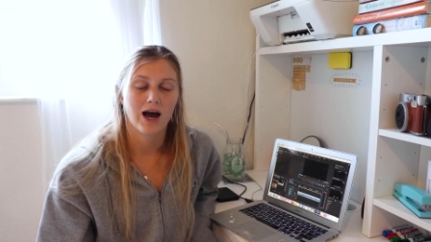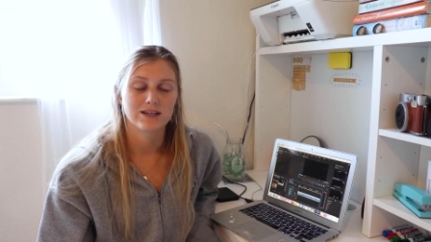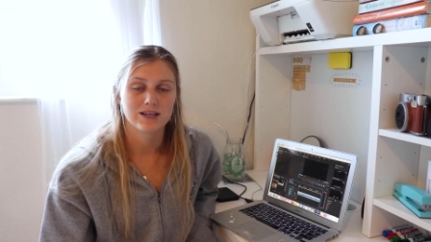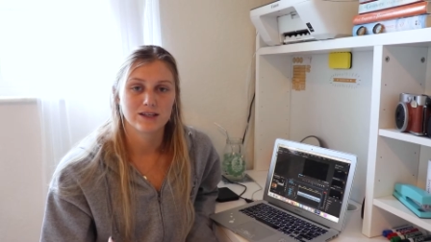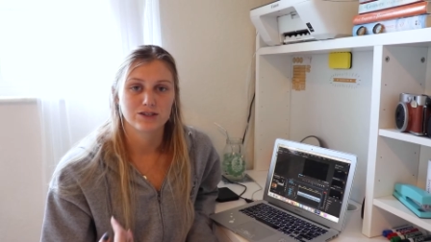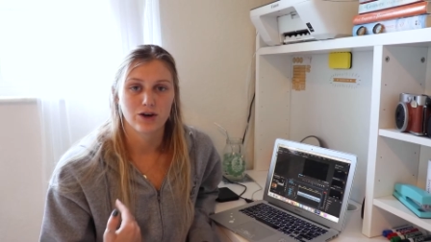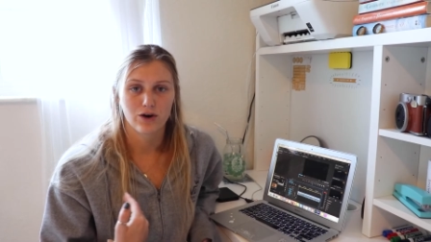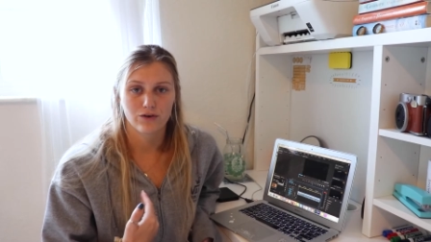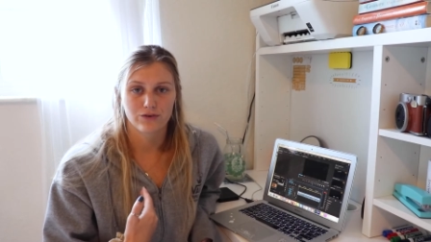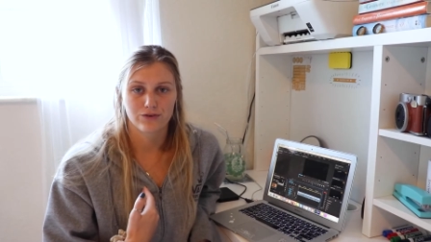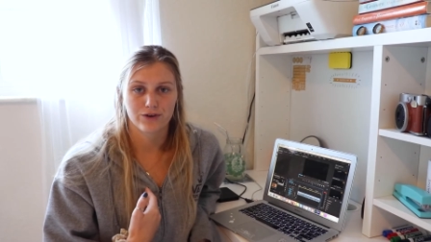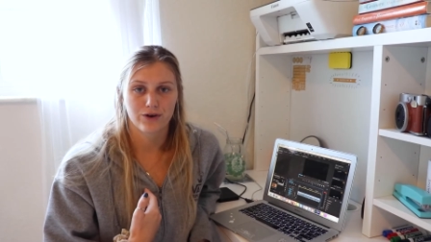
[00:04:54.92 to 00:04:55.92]
I tend to
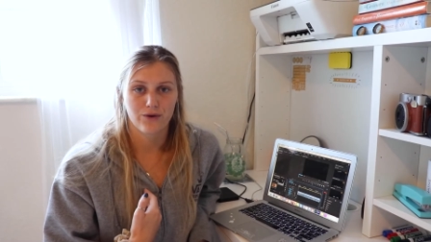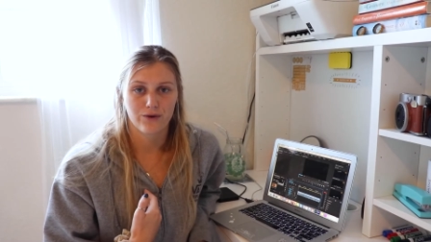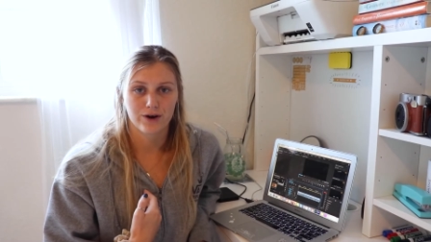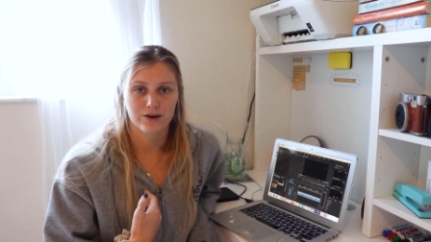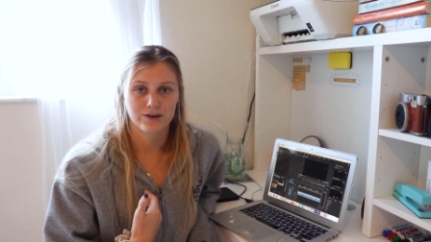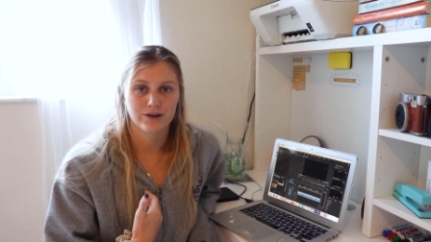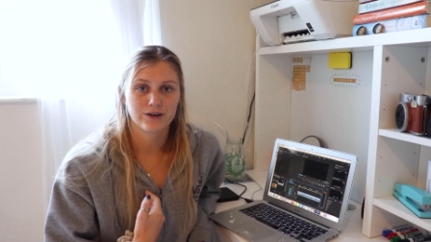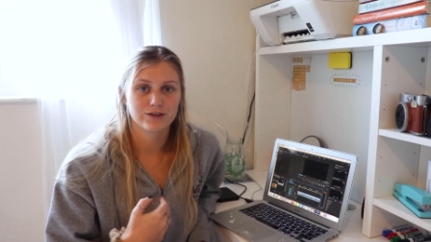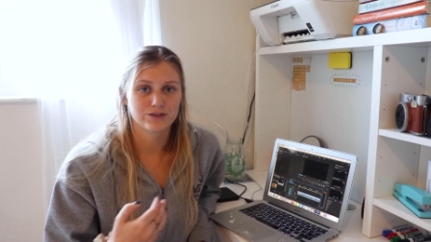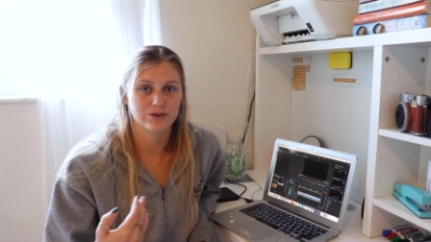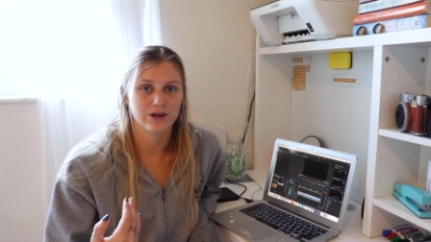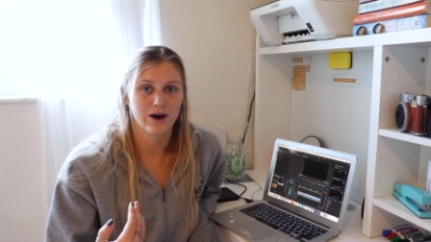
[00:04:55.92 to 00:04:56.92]
over record,
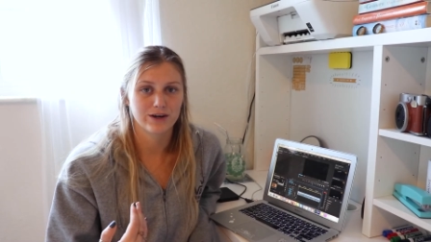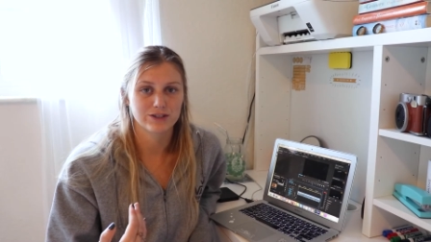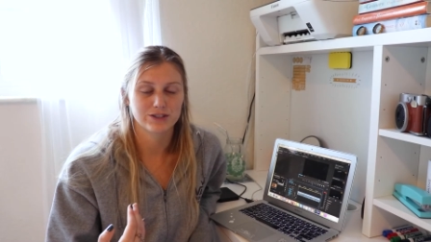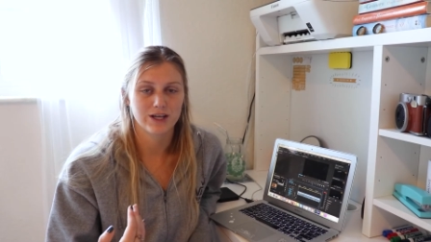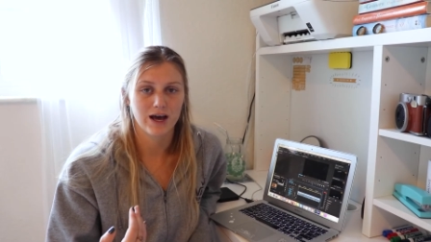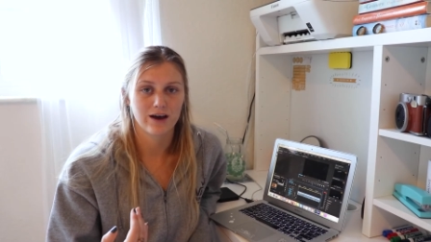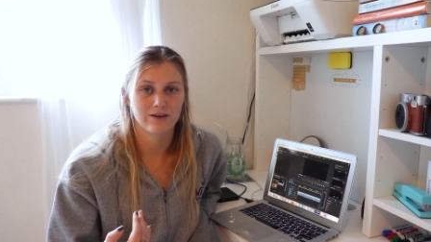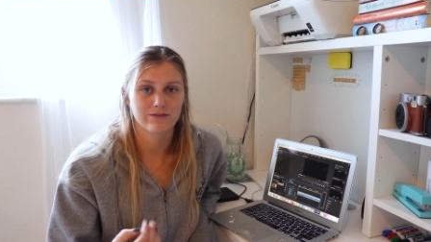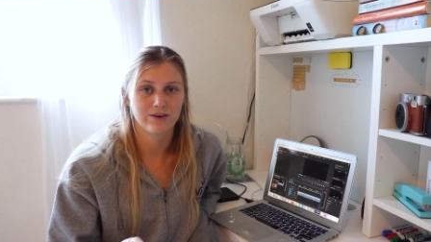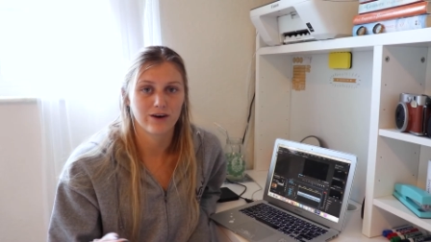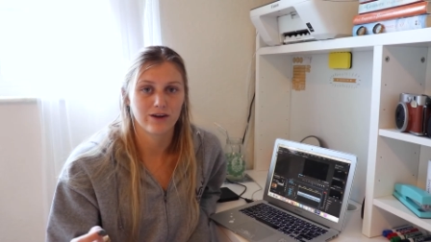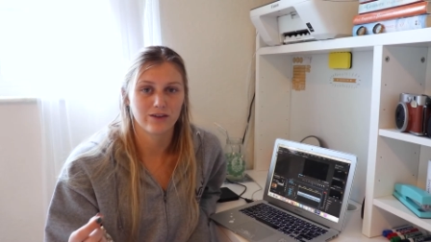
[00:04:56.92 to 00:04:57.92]
so now I just
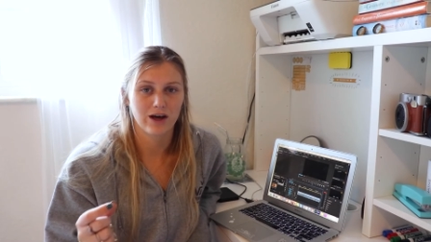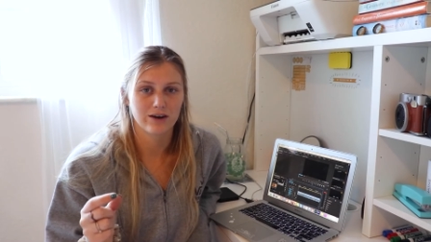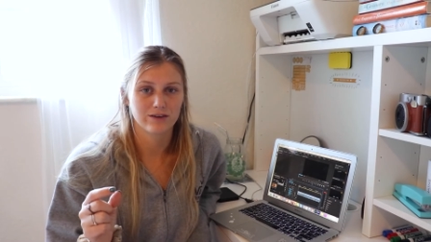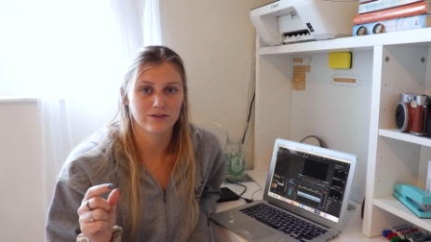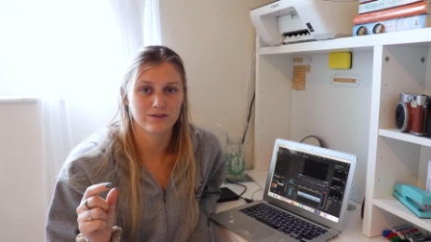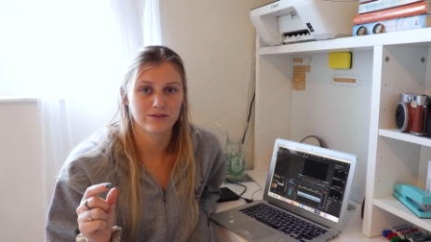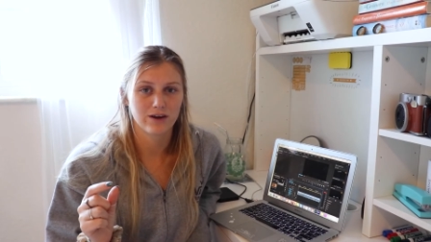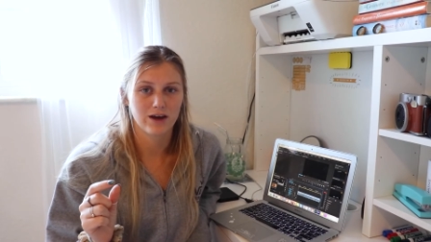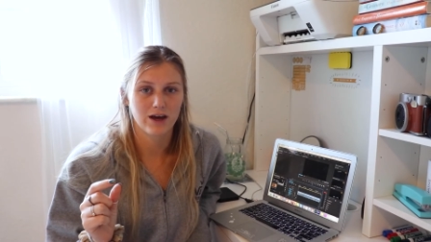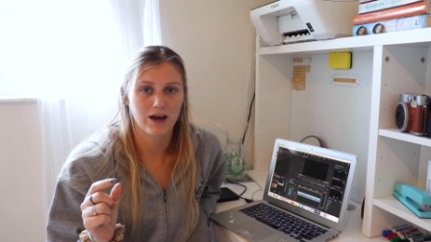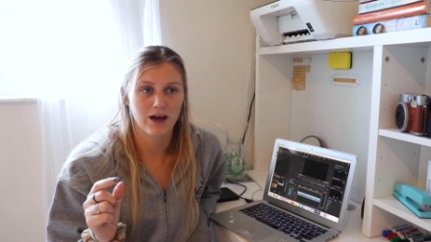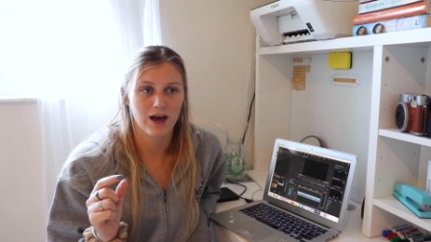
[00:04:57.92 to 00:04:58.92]
have a lot of
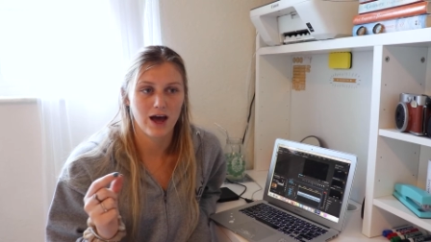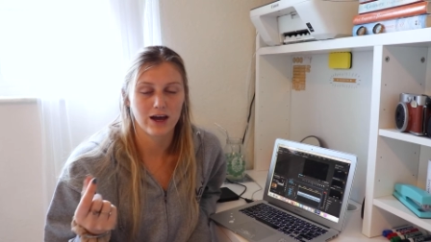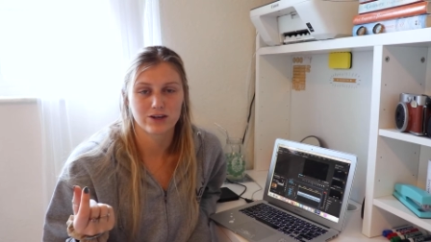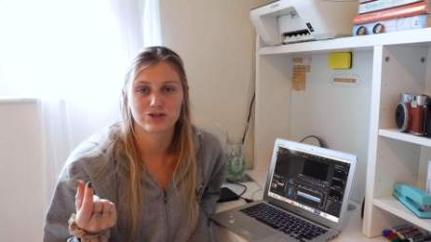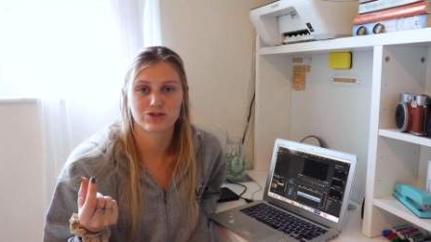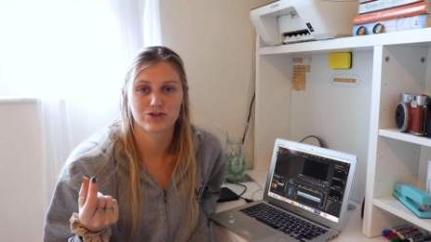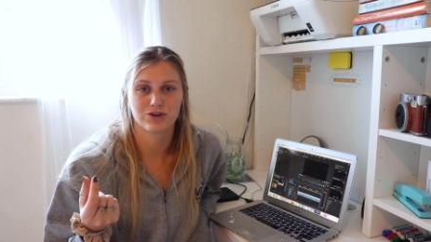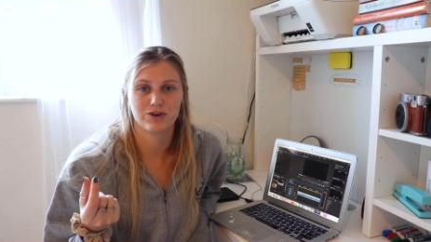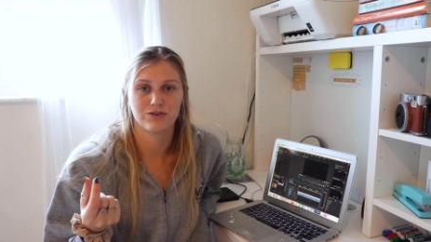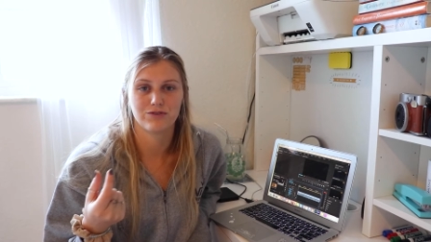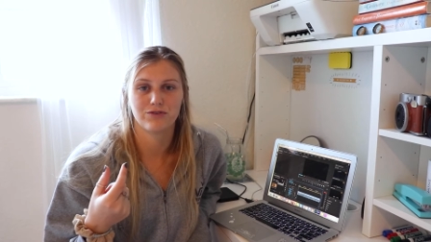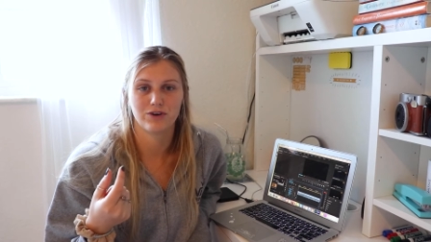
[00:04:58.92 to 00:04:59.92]

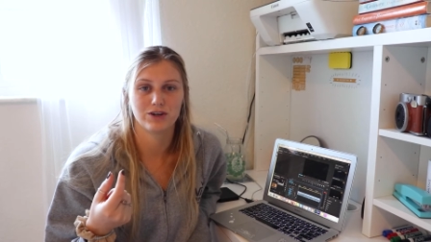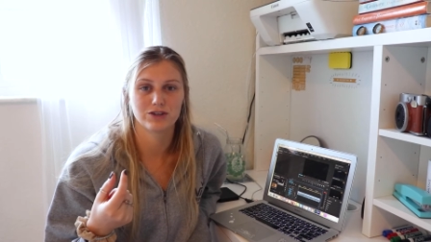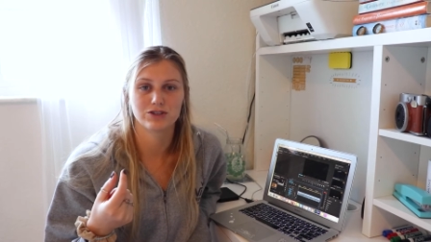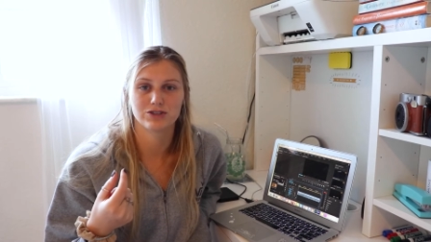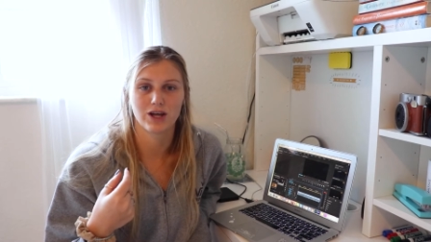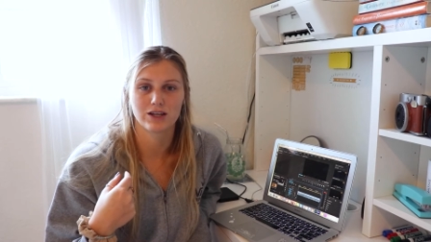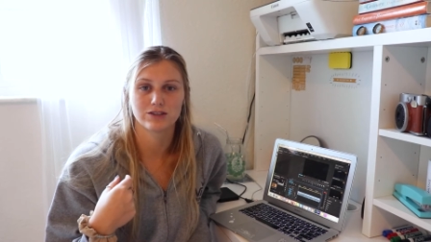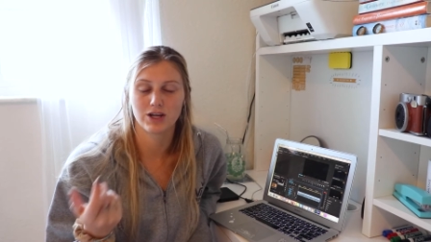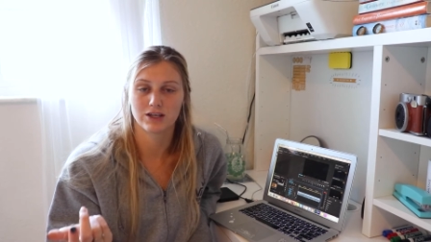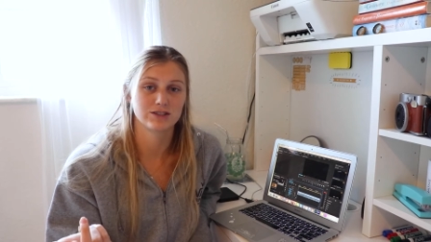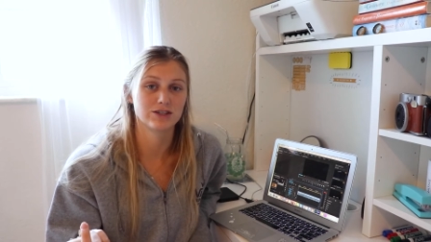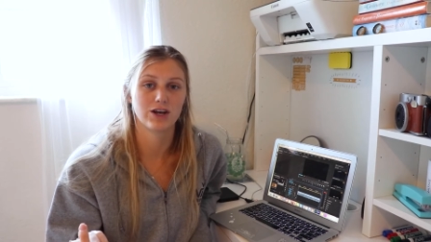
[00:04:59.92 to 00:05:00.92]
extra footage that
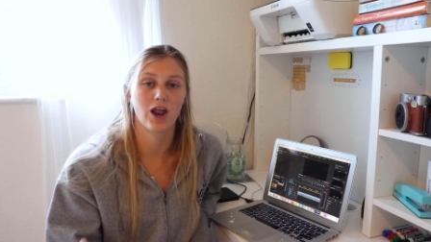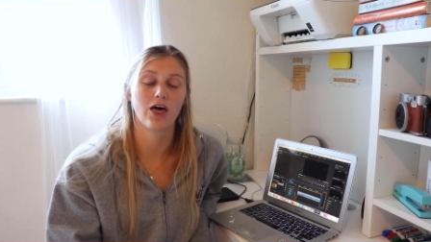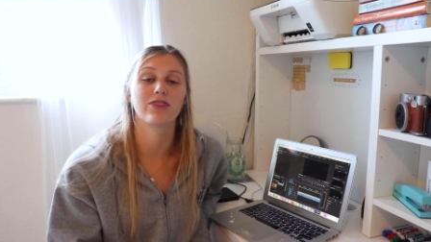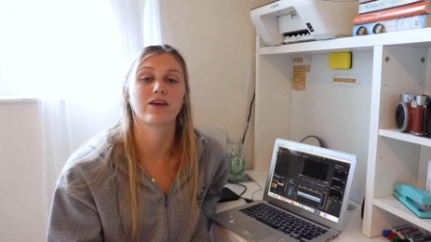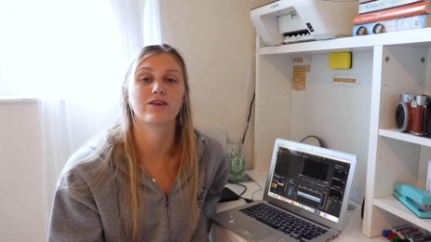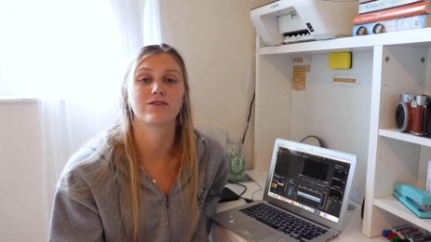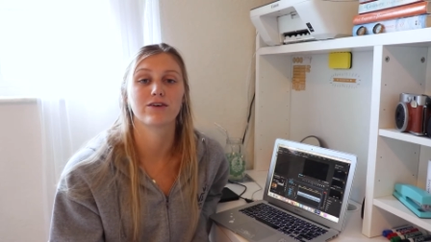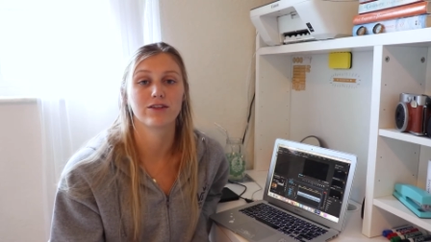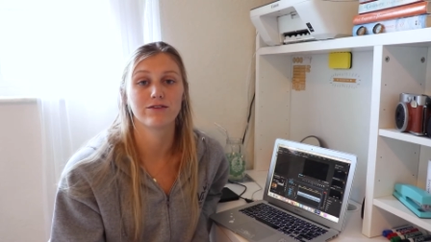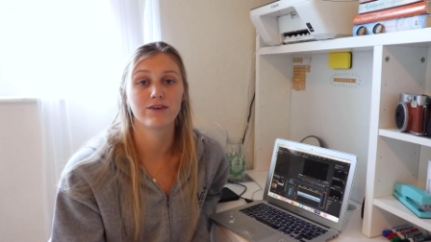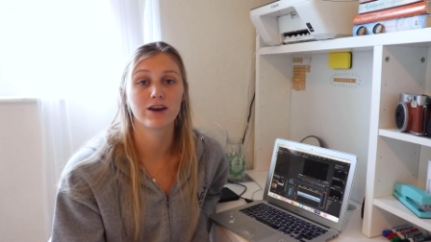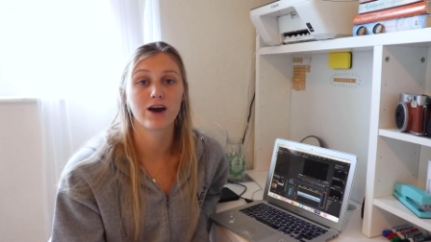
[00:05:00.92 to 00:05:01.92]
does nothing for
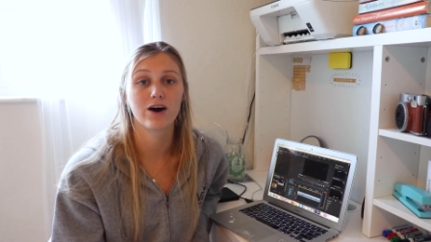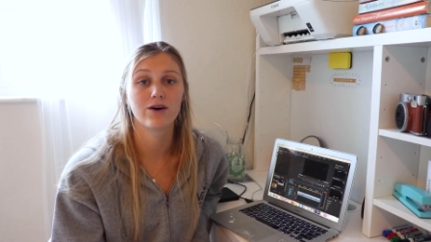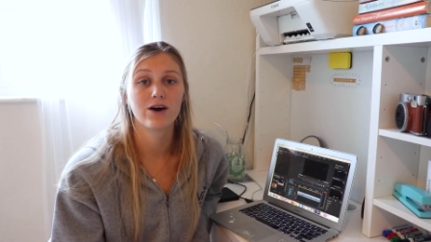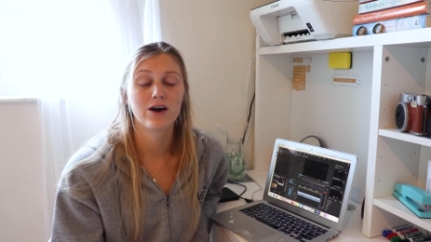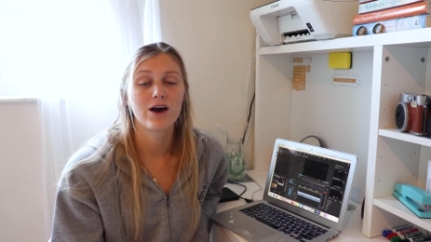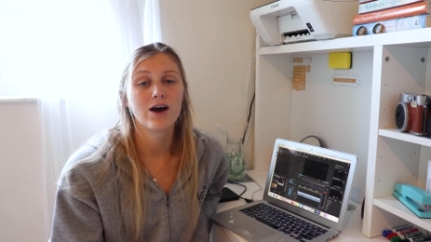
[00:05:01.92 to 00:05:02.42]
the video.